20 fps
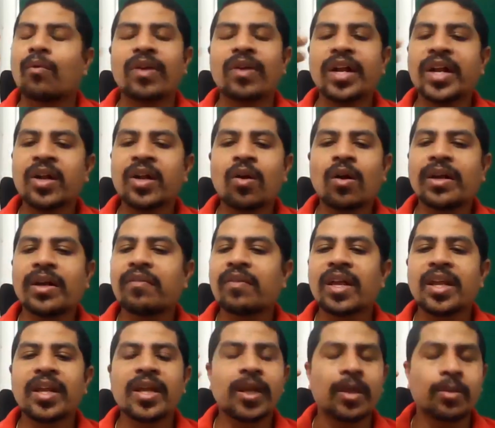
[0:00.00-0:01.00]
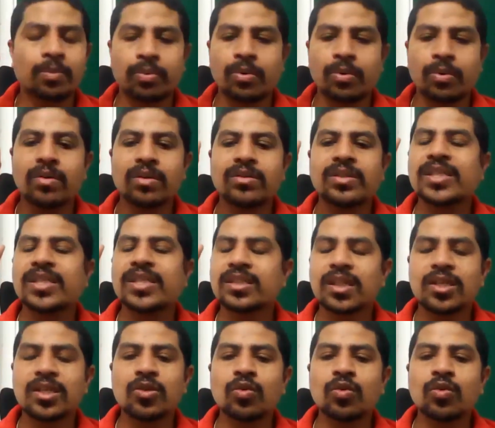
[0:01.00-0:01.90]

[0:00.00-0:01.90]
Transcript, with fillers: We did not given any input. Just uh,